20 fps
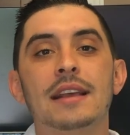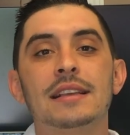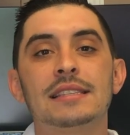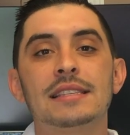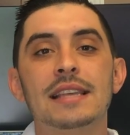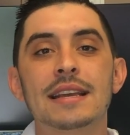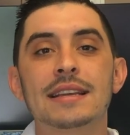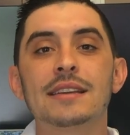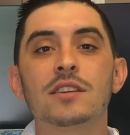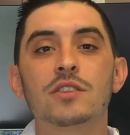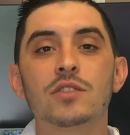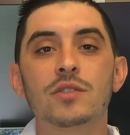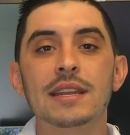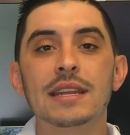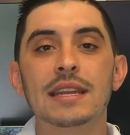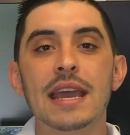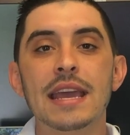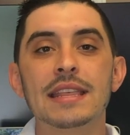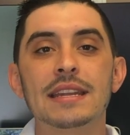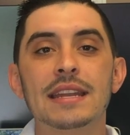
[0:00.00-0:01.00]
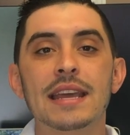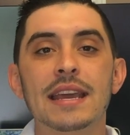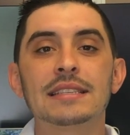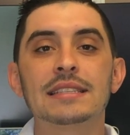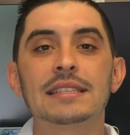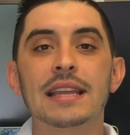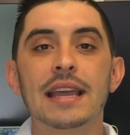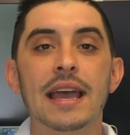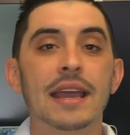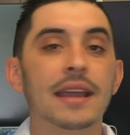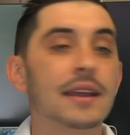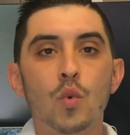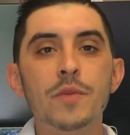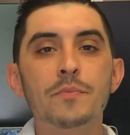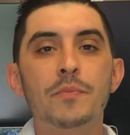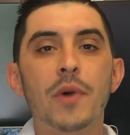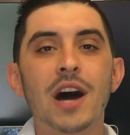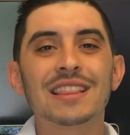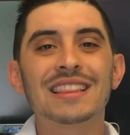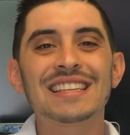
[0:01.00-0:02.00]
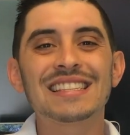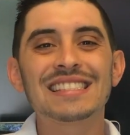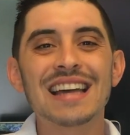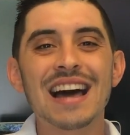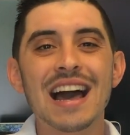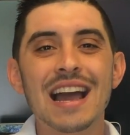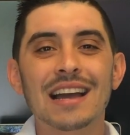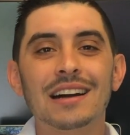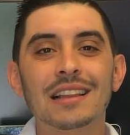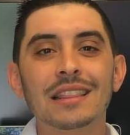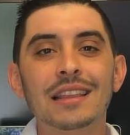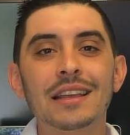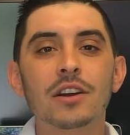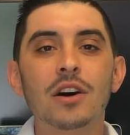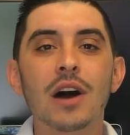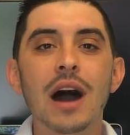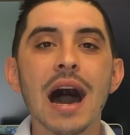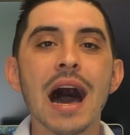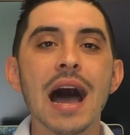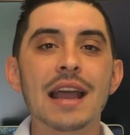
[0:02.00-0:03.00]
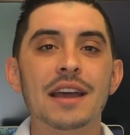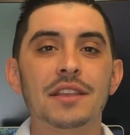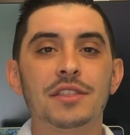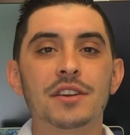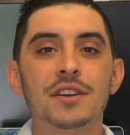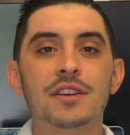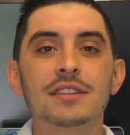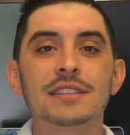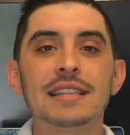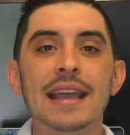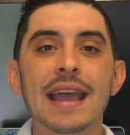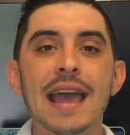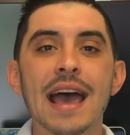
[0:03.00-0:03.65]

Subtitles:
second green day the next day. We bought the stock a little high on Thursday